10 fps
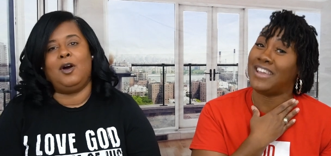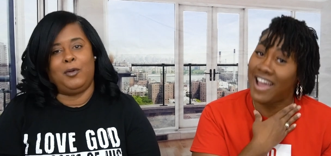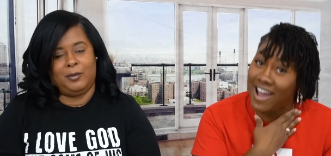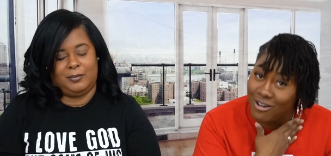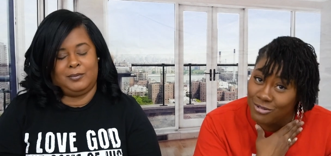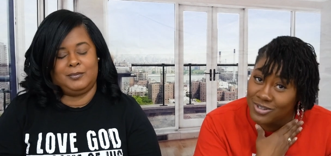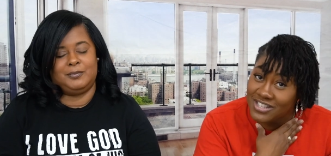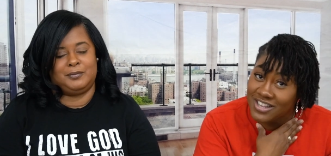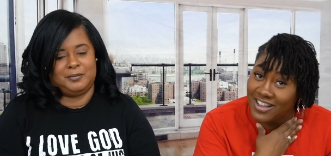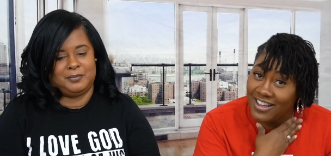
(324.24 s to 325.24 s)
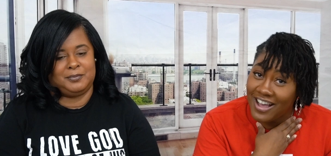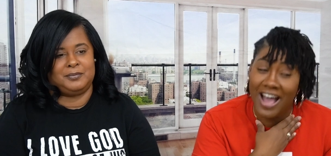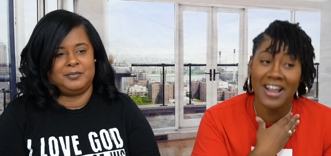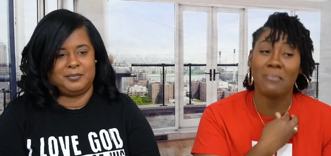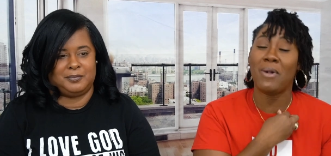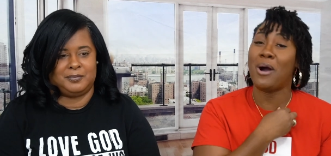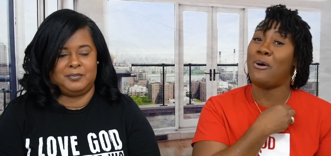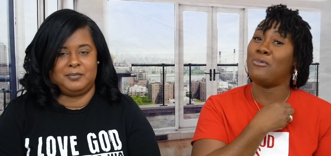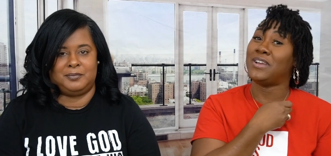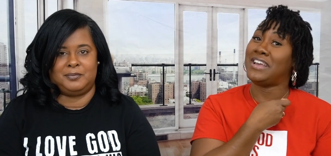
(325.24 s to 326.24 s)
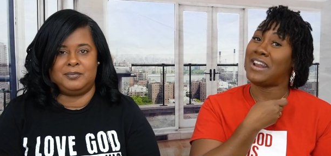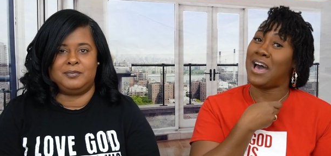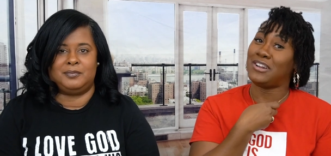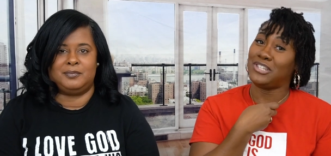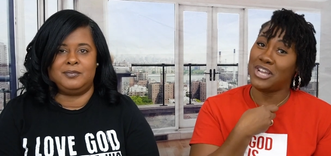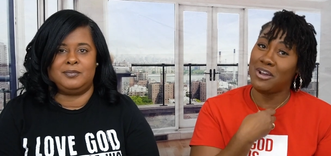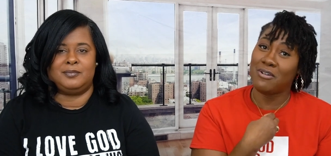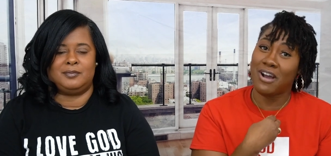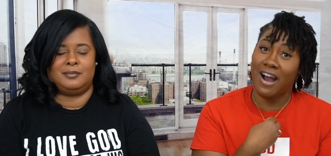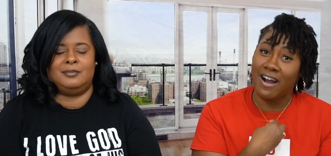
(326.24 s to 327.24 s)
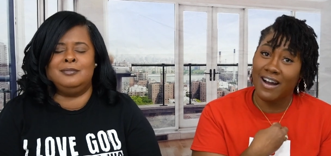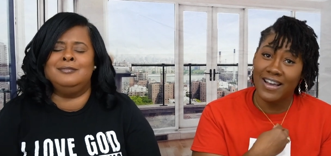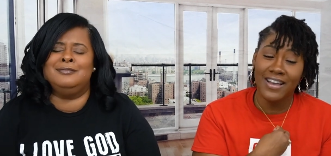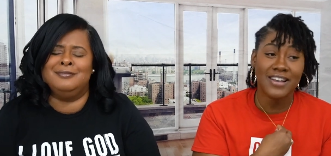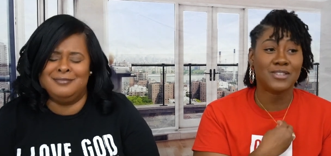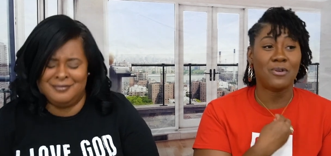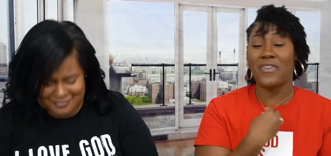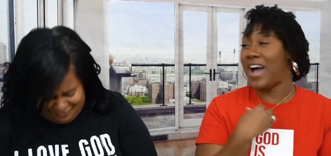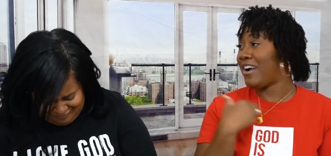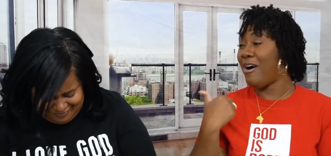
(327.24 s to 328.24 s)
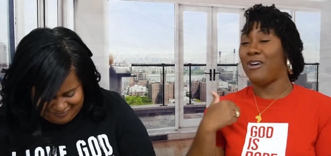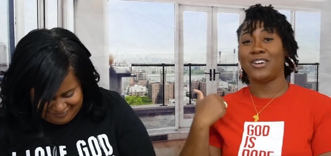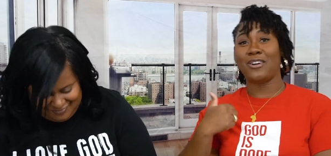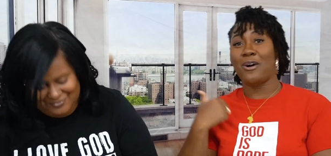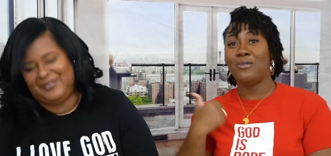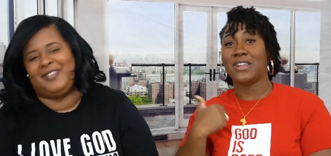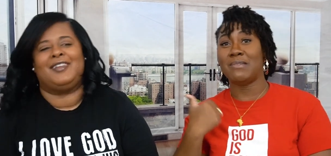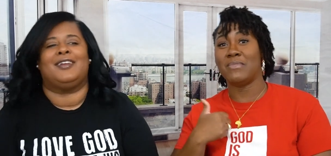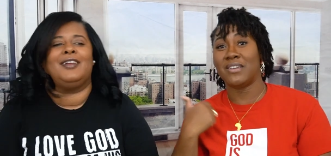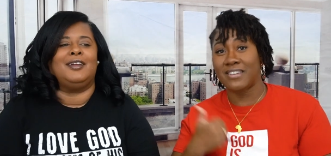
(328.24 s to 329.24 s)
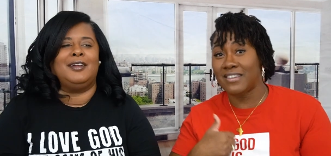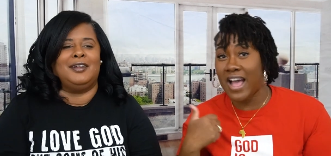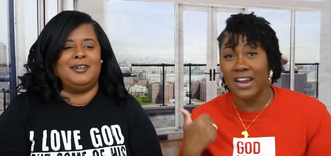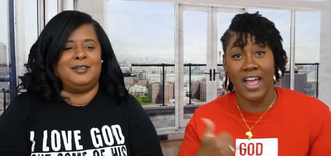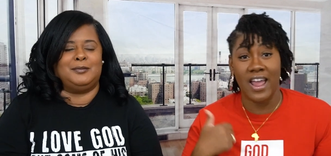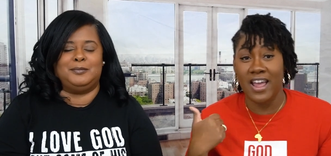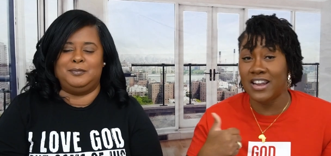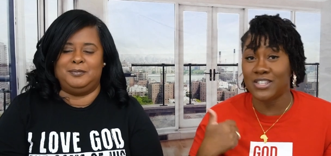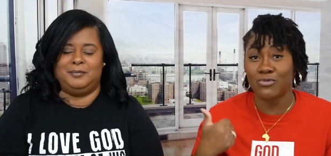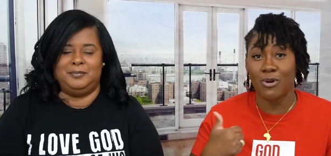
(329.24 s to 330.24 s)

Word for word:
Speaker 1: accounts. I got my own get out of jail card. So if I call Nicole in the middle of the night like, hey, let's